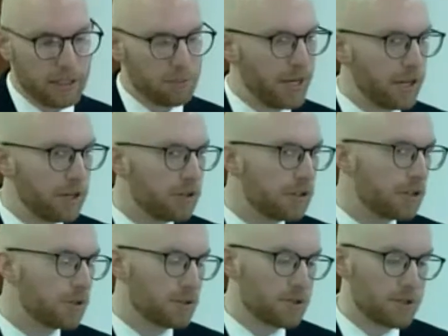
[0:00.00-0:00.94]
it's been
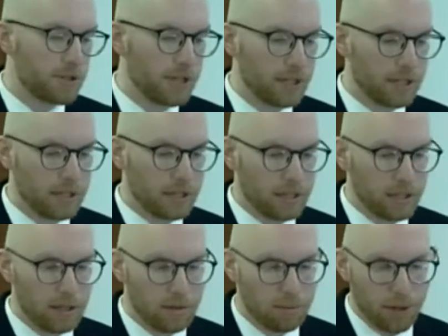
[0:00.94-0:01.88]
introduced,
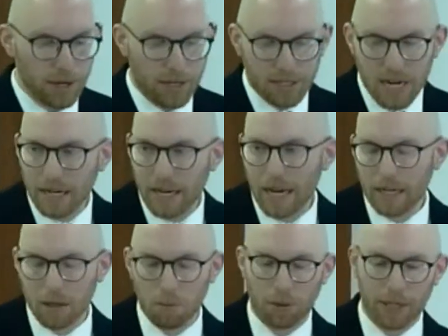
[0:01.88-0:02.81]
but it is not
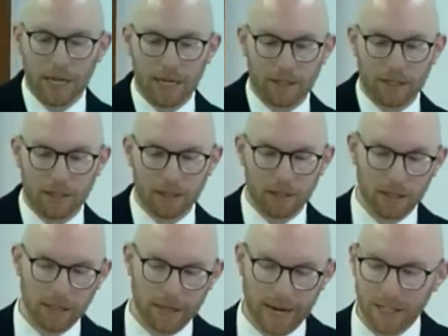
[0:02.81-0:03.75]
yet complete.
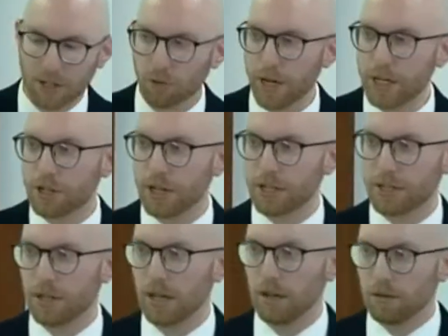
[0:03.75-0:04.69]
It hasn't reached
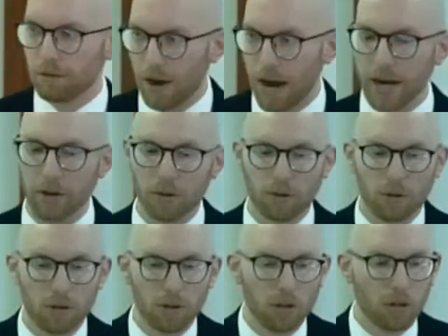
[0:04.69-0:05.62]
its
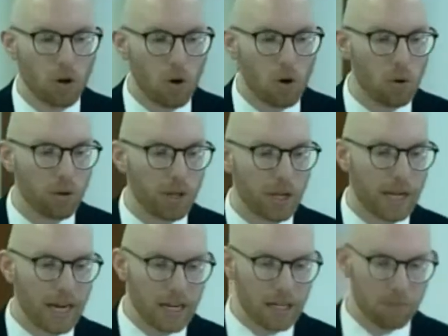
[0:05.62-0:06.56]
final goal. The
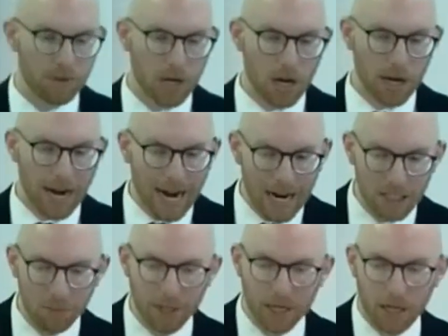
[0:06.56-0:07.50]
kingdom of God
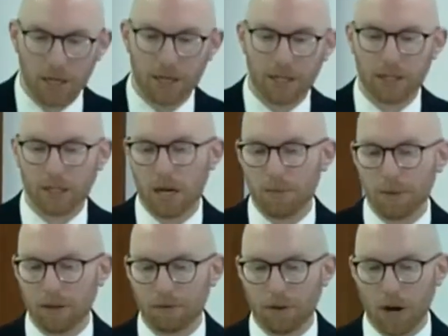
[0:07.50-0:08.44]
has begun in the
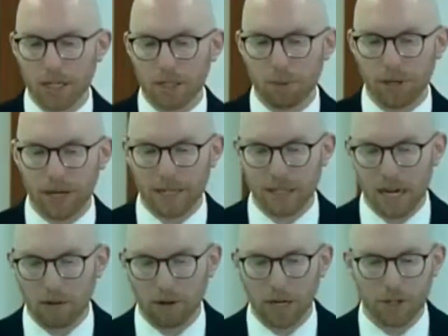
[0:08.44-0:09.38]
coming of Christ, but it has
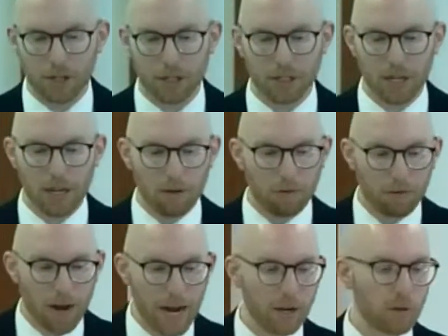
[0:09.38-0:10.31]
not reached its
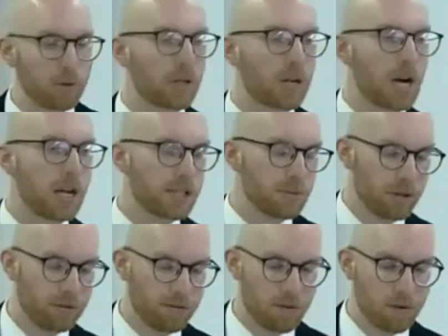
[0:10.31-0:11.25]
final or
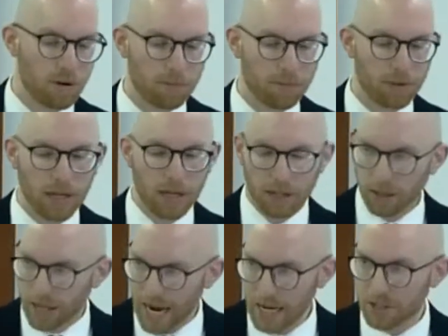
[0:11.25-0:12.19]
consummate form.
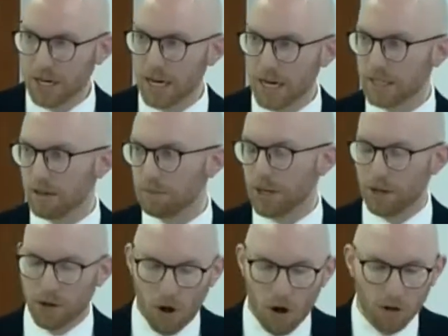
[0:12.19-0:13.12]
The last days have
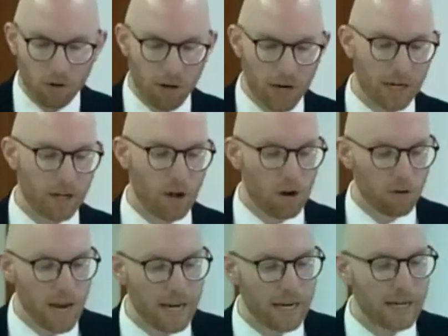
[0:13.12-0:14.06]
been inaugurated
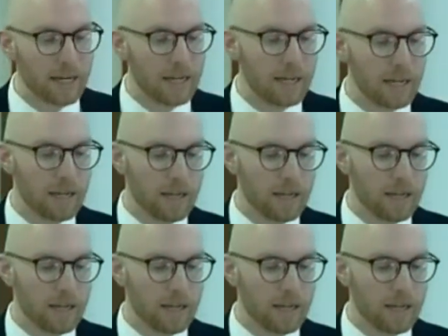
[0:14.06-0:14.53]
already,